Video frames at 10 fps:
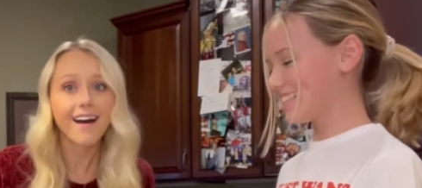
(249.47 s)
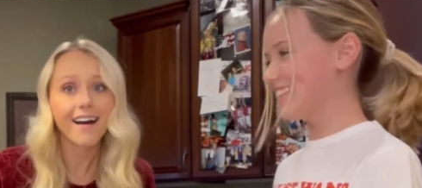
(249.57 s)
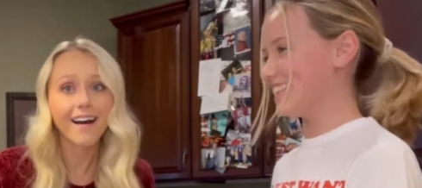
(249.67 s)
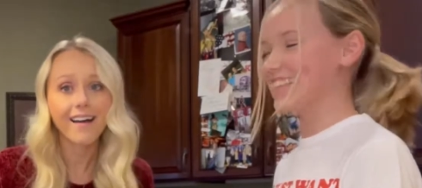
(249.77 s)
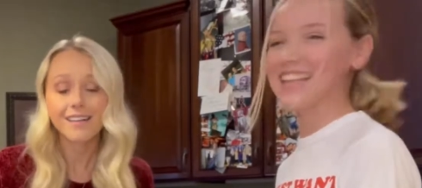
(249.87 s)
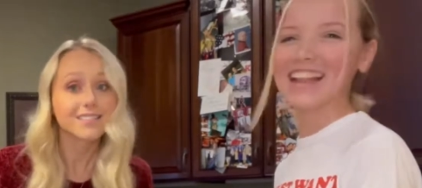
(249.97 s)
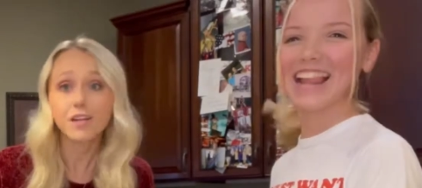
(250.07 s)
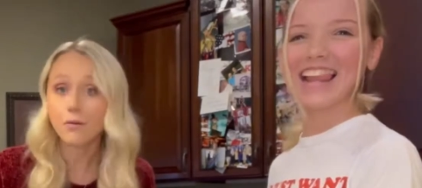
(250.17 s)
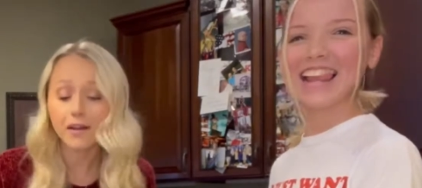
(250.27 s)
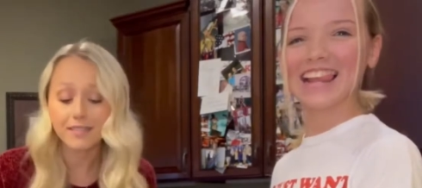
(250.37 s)
Speaker 1: it's not
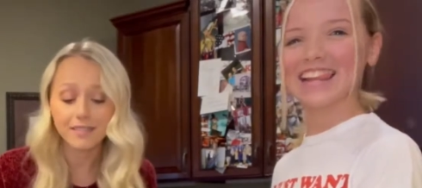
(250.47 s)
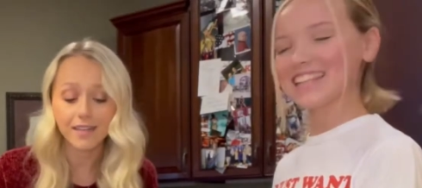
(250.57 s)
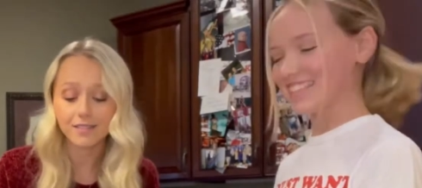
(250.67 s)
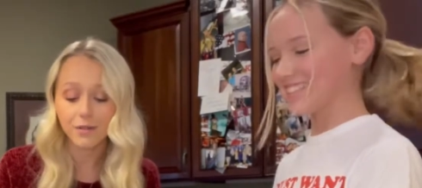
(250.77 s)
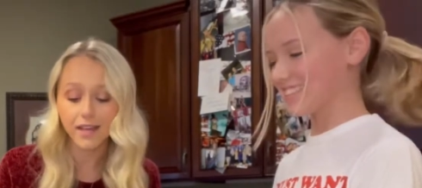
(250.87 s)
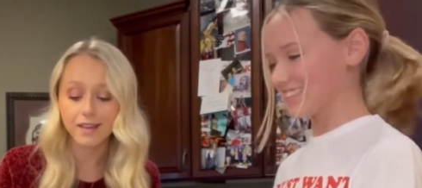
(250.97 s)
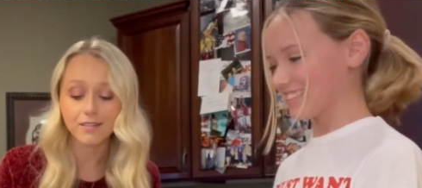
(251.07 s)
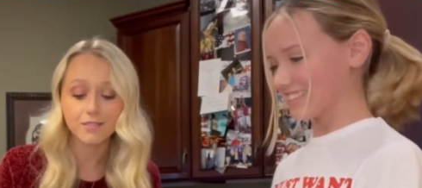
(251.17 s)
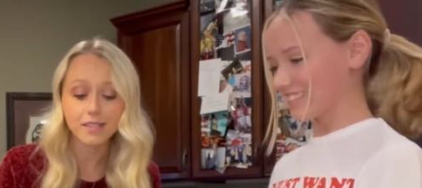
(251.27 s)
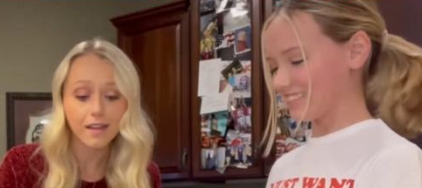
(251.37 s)
rocket science. Okay, you
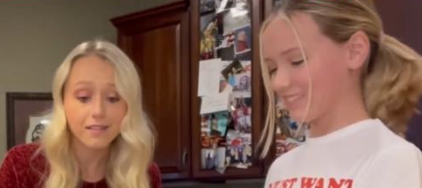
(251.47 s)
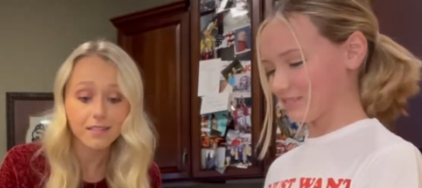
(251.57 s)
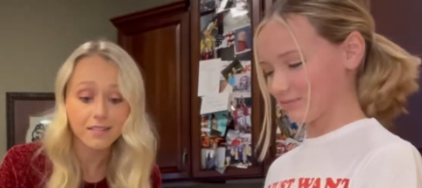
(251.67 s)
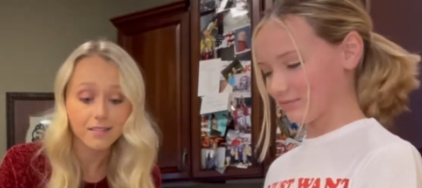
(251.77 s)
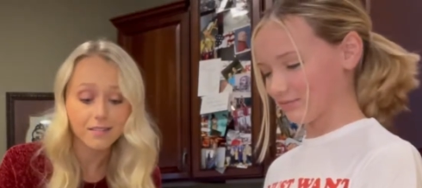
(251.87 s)
just add it in.